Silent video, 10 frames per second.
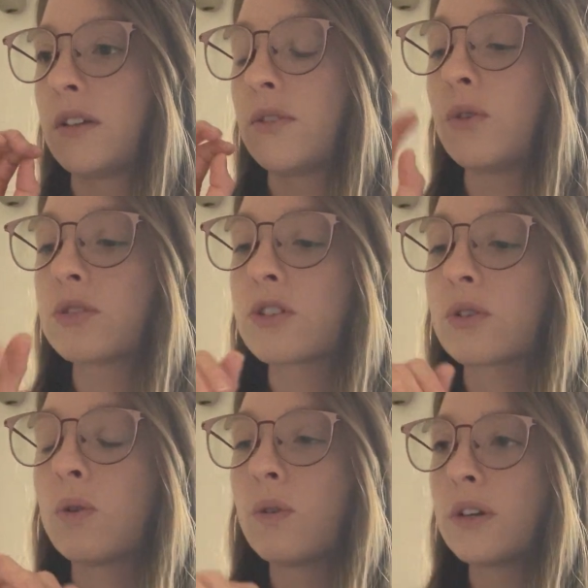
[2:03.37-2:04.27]
those are the
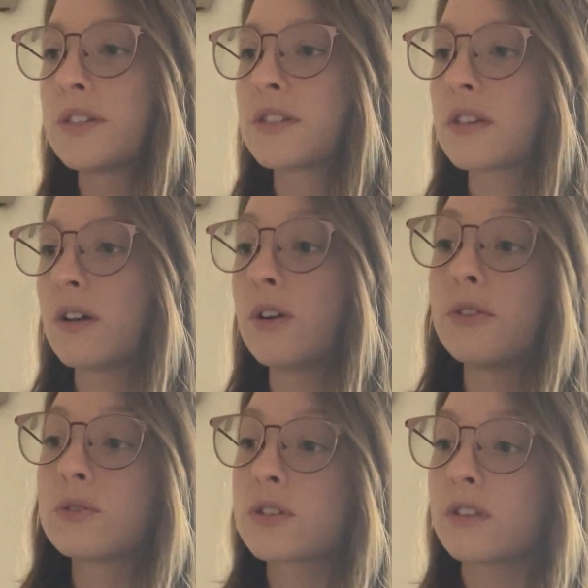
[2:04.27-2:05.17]
chords, or
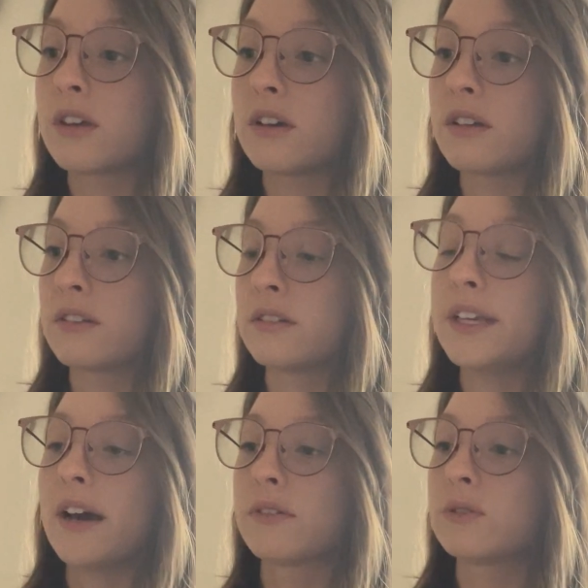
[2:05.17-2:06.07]
those are the
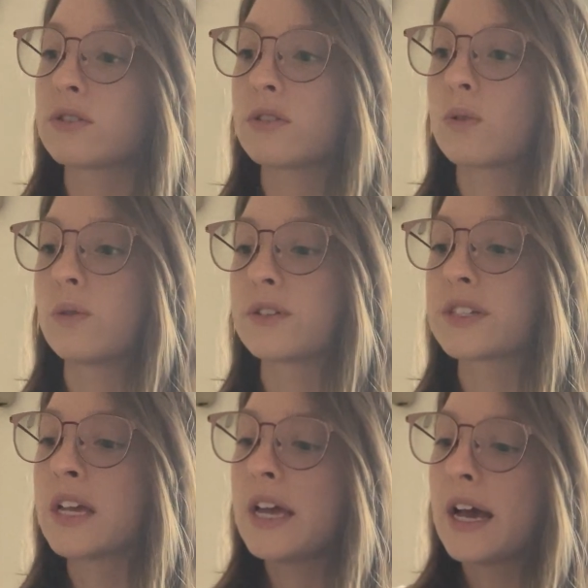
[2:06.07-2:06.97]
chords.